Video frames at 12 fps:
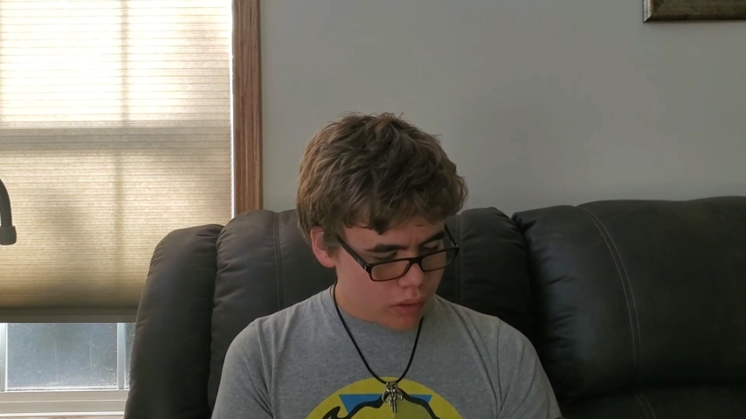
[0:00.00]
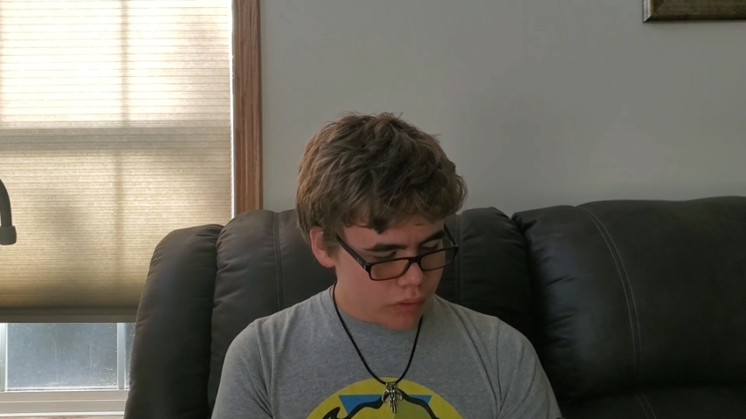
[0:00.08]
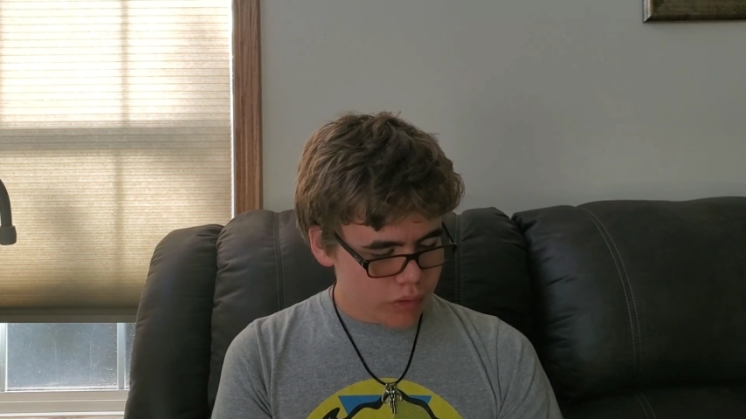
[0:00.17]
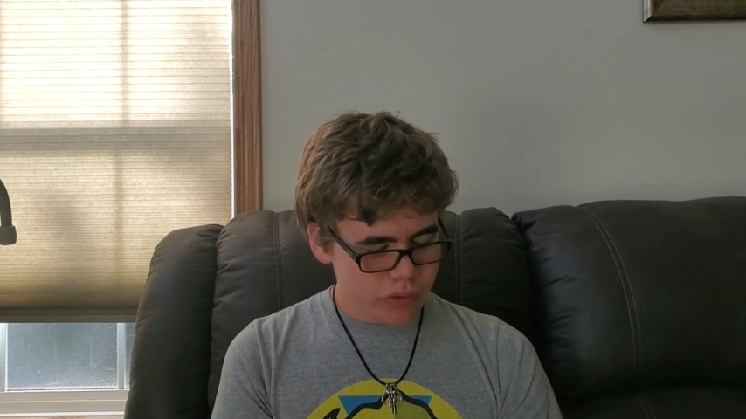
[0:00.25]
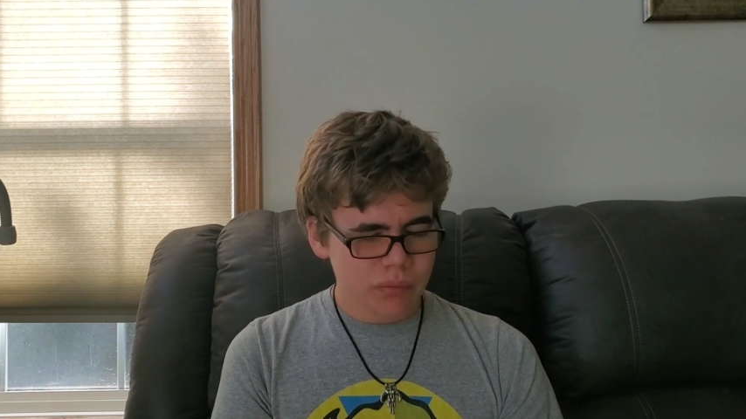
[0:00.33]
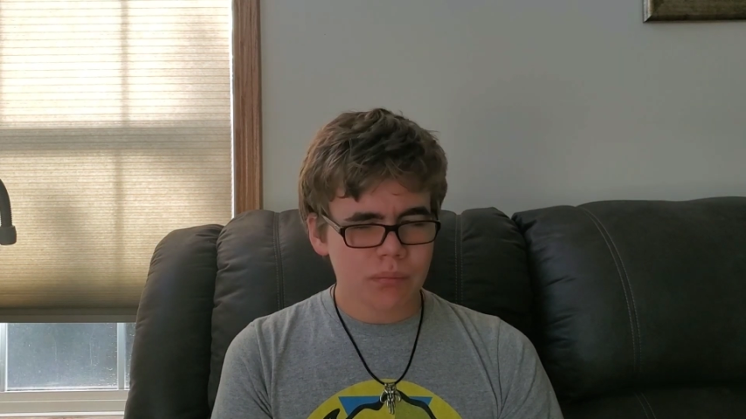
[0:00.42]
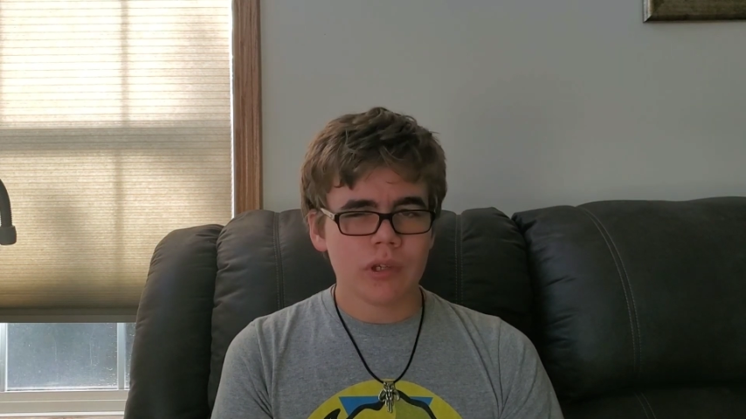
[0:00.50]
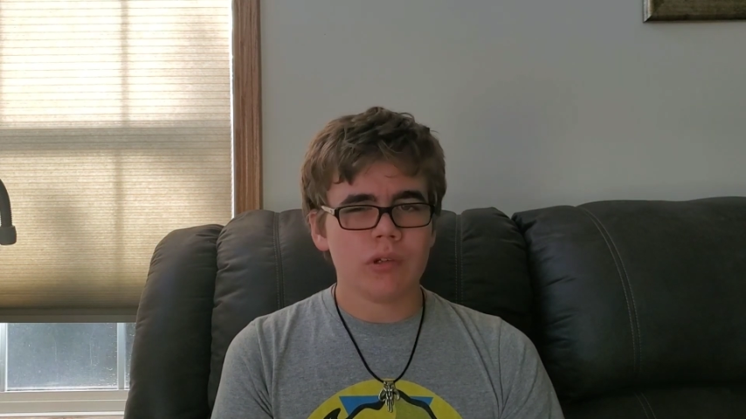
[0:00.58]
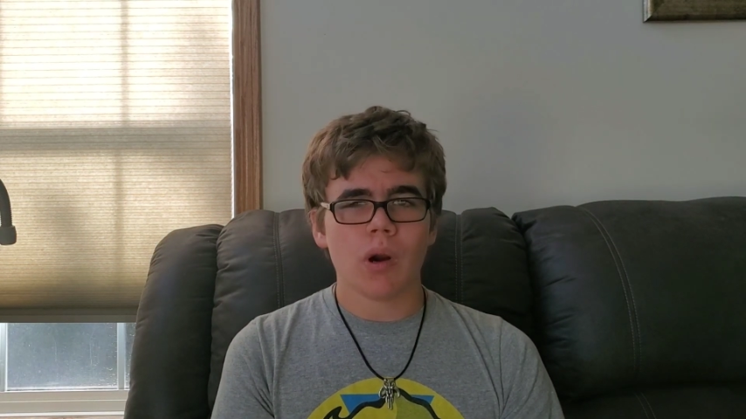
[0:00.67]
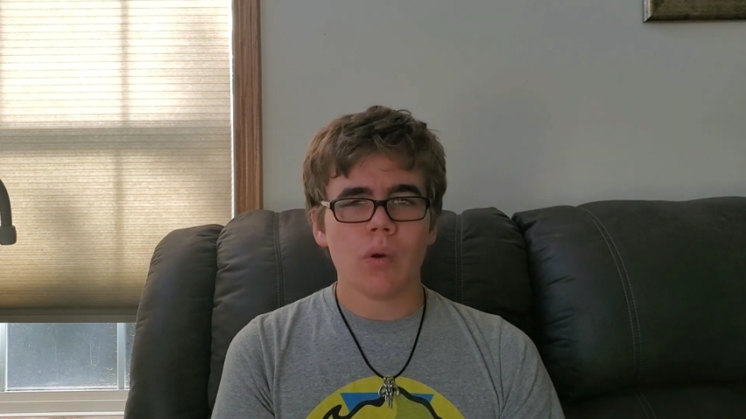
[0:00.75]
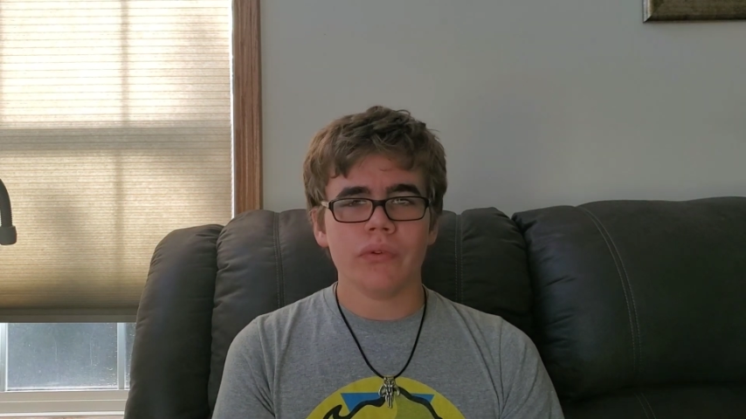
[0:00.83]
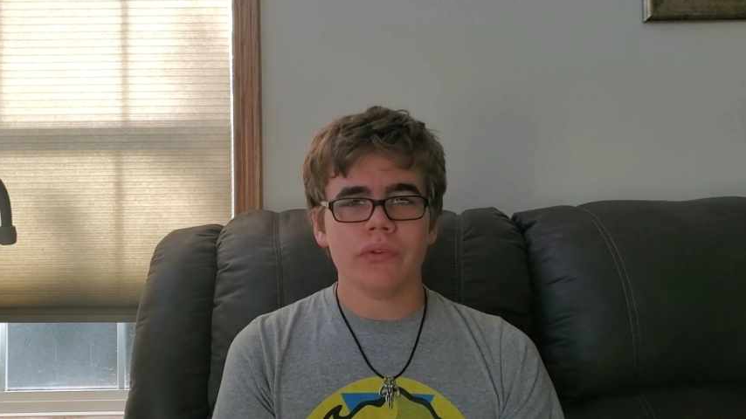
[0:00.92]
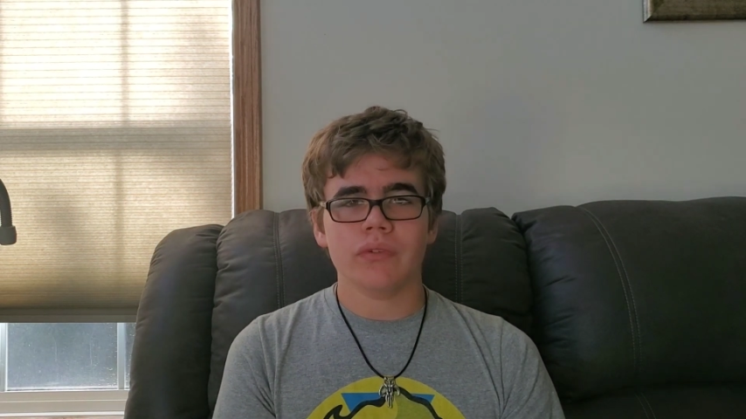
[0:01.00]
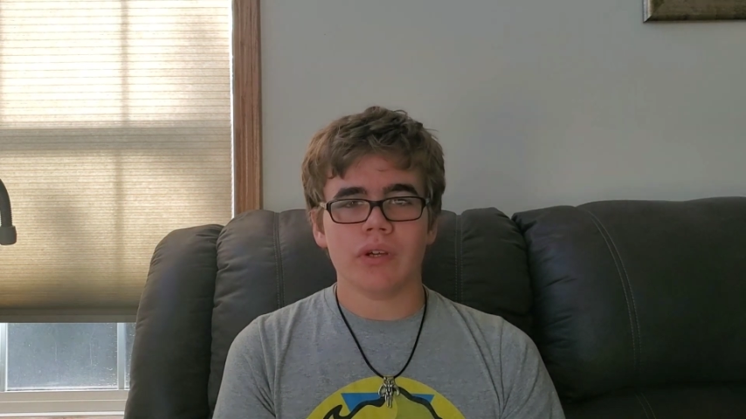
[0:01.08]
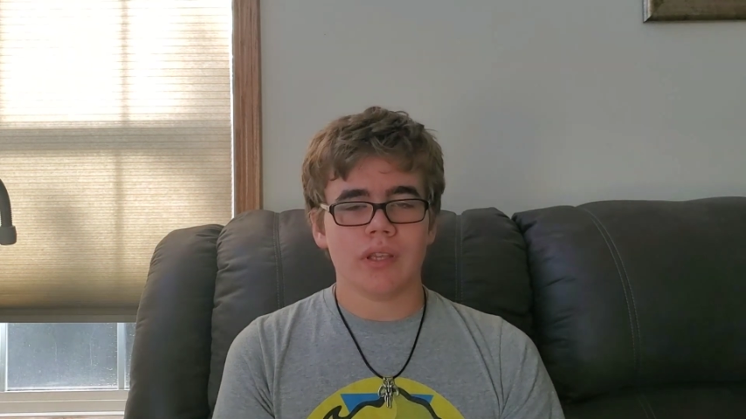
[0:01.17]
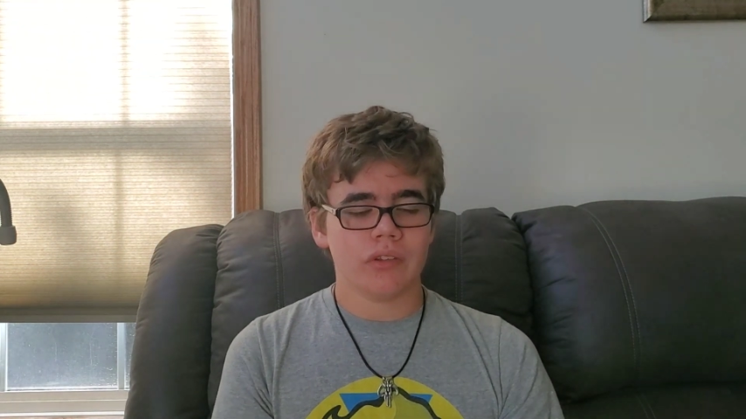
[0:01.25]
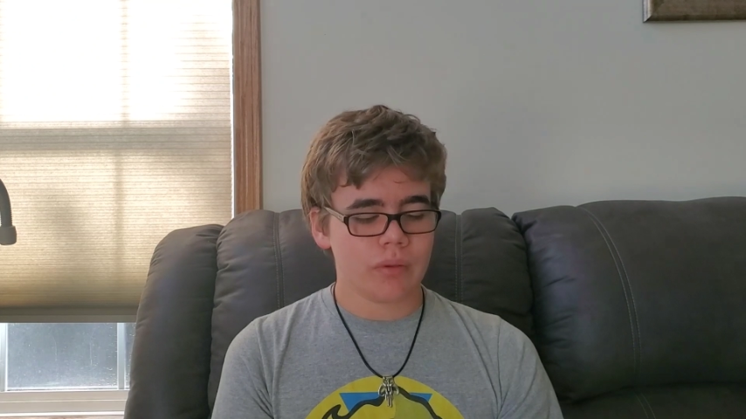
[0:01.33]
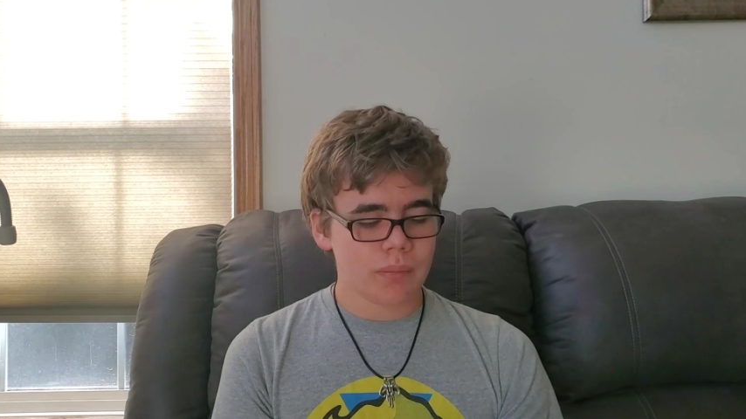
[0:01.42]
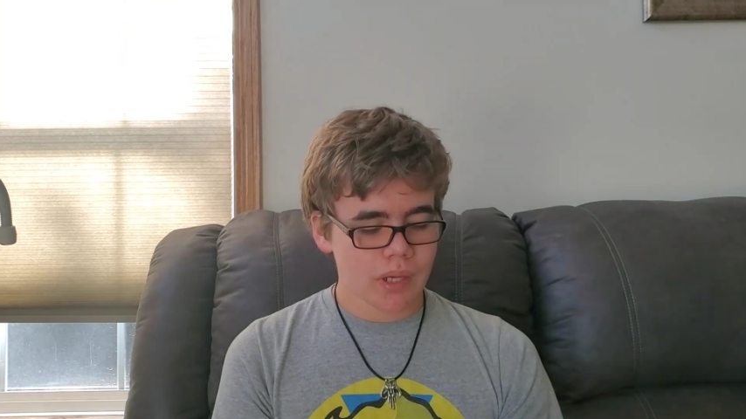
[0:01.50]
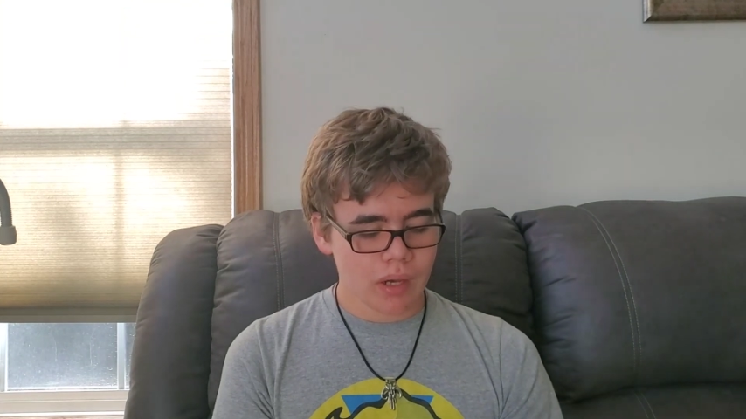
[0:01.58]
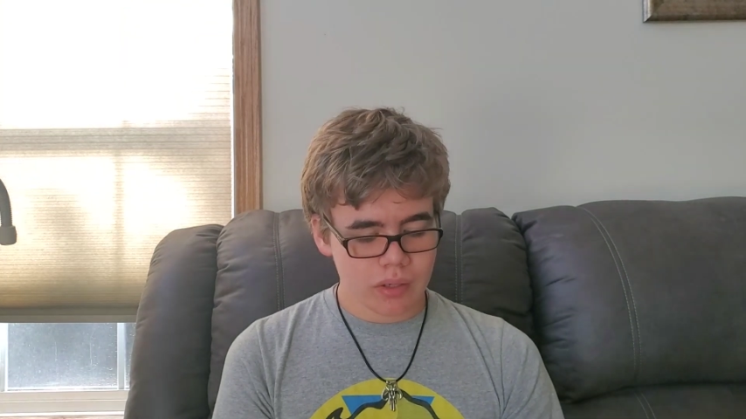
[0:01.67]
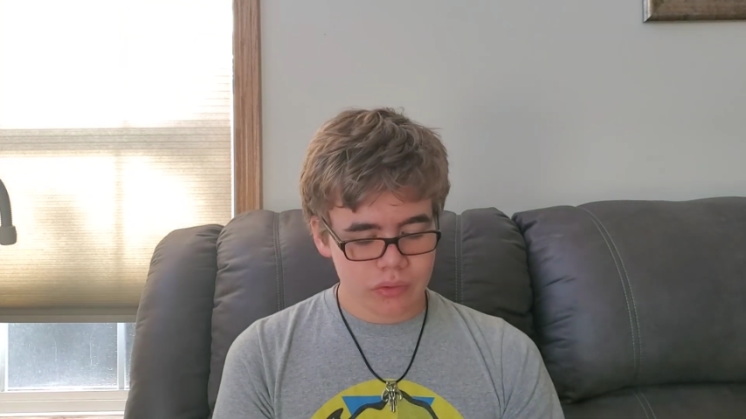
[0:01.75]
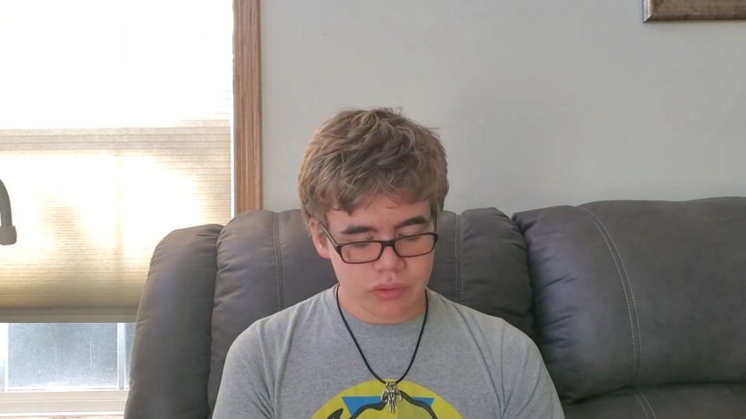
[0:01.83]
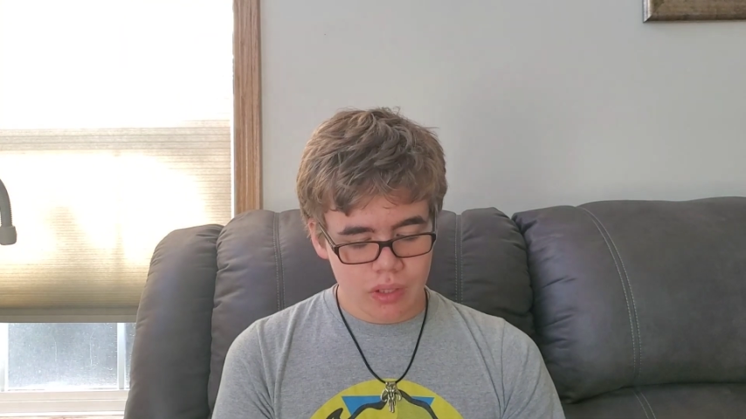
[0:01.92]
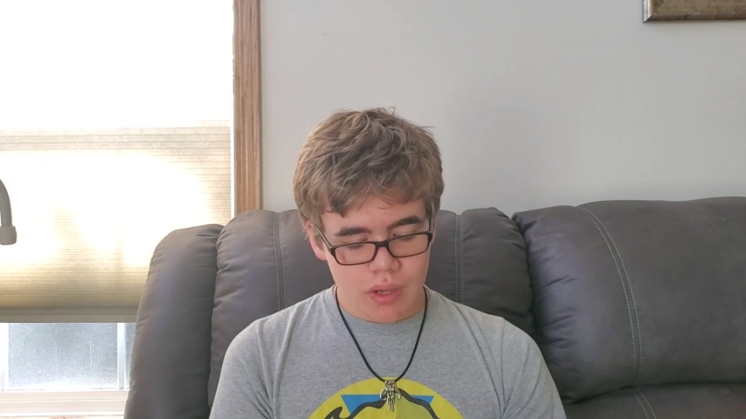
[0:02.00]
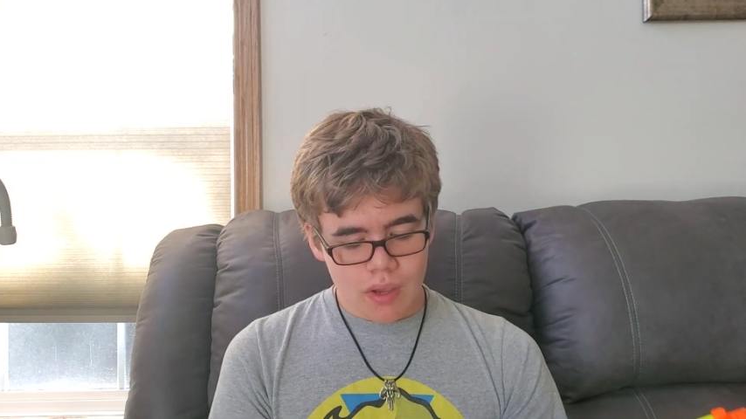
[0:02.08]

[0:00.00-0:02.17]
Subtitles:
just gross-looking, to be honest.